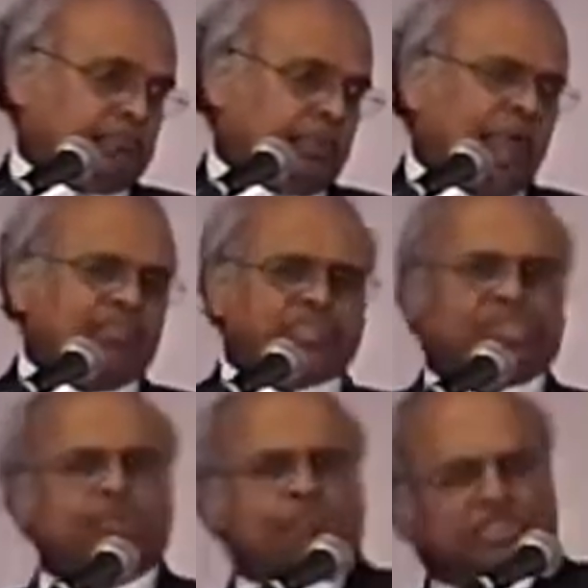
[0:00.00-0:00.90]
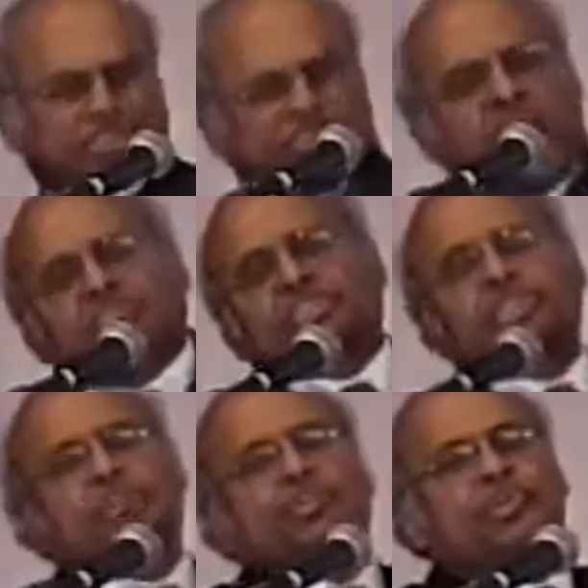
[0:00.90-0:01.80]
And the ship was
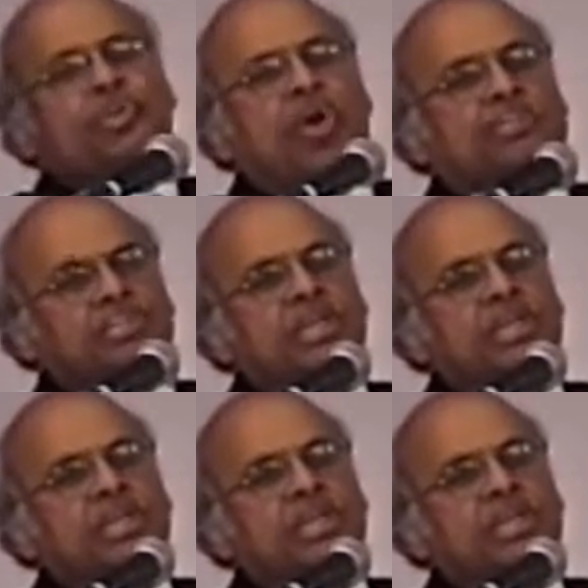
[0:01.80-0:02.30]
dashed onto the rocks